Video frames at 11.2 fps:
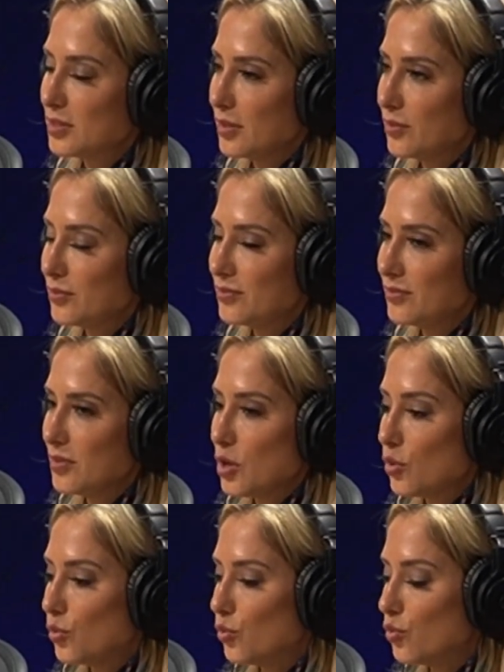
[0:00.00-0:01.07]
to
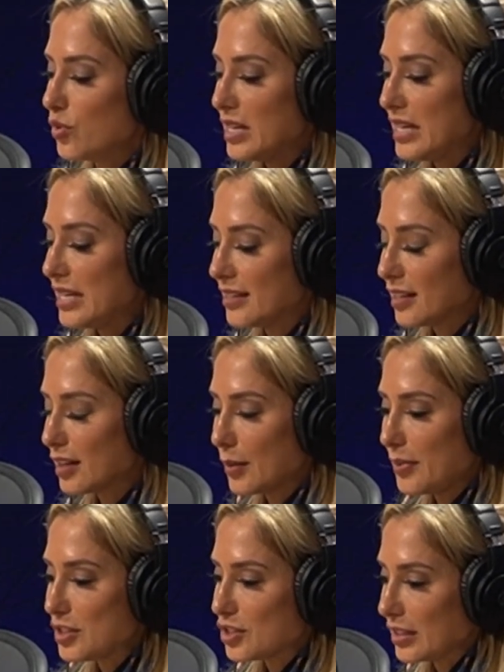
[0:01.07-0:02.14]

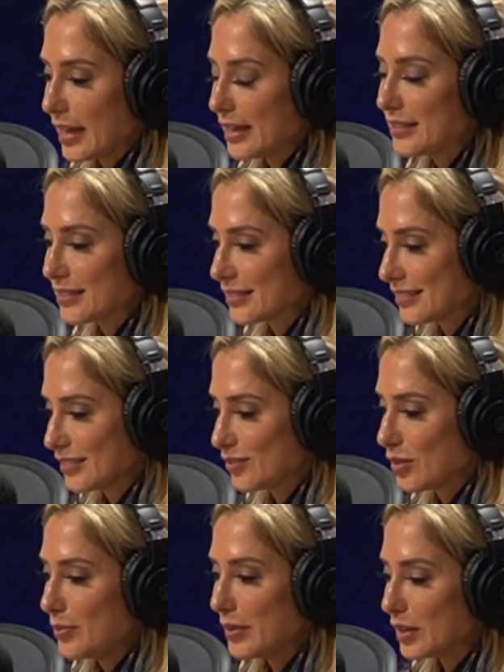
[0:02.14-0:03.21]
recapitulate,
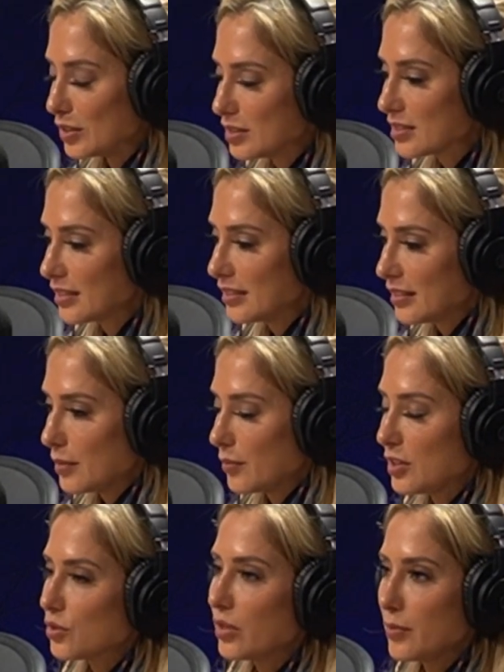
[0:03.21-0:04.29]
rebuild,
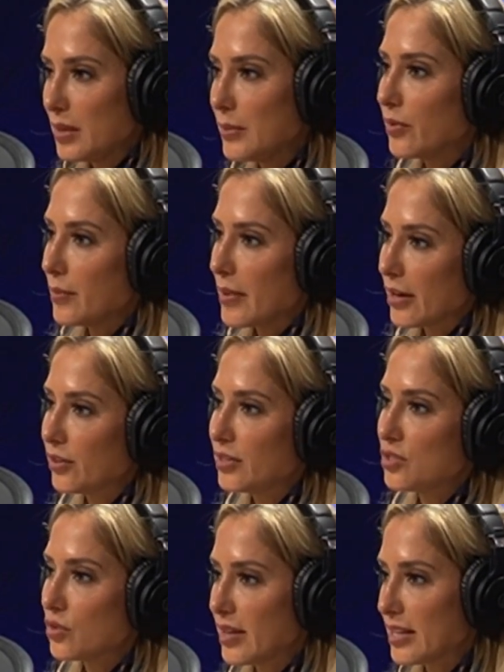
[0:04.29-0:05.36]
but it's really the people that matter.
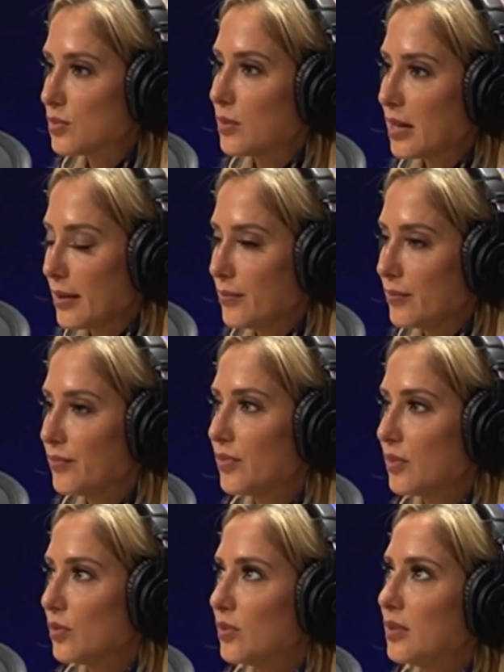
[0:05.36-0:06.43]
And so that's what I'm
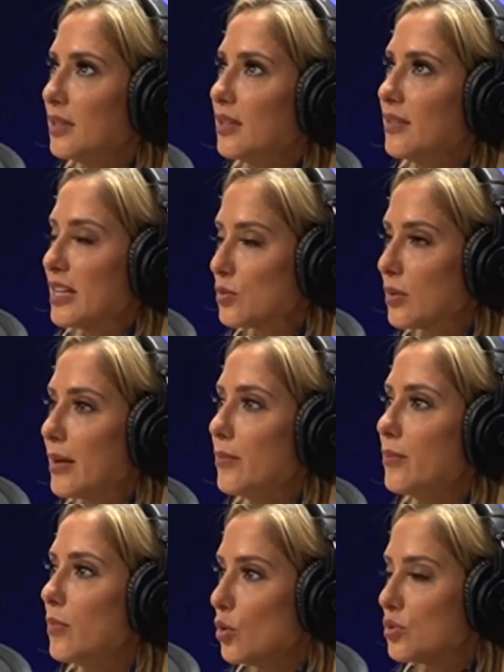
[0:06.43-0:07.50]

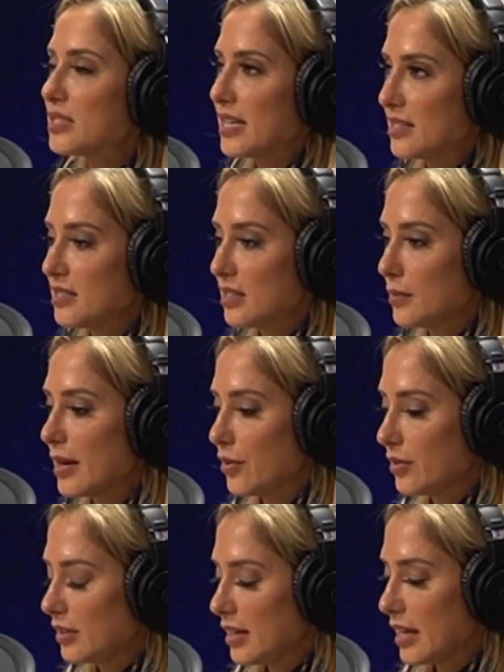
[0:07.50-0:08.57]
most hesitant
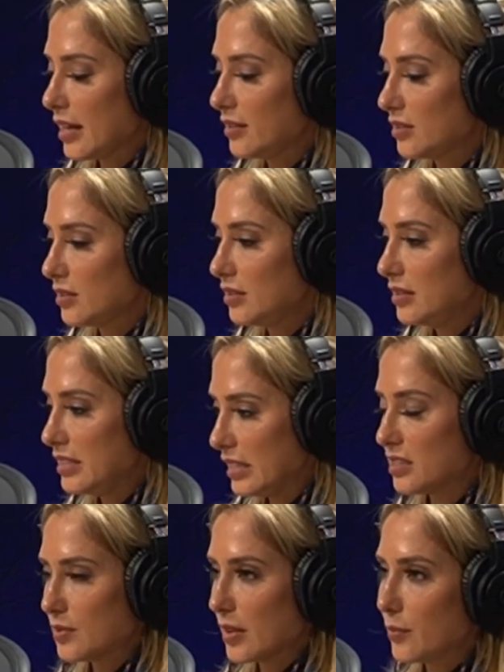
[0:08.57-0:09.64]
about and
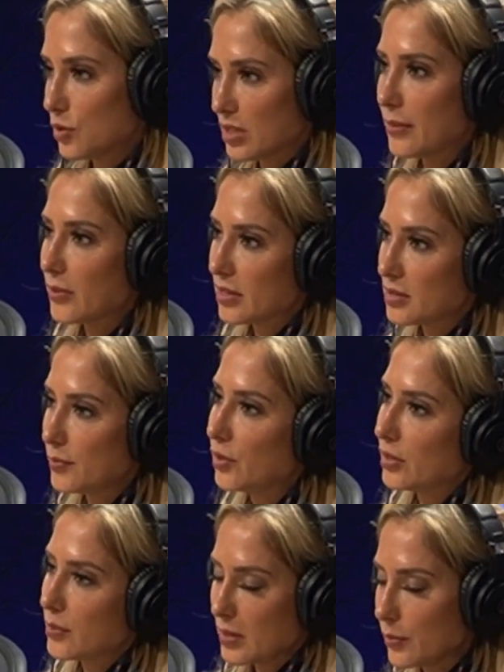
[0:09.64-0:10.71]
need to spend the most time on, is
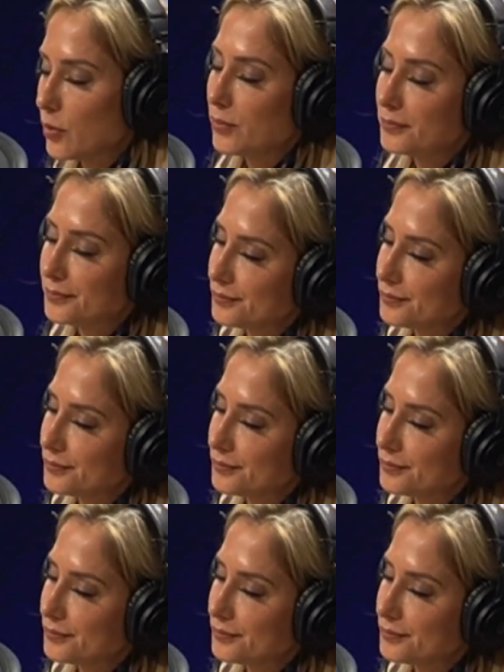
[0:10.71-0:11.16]
building the people.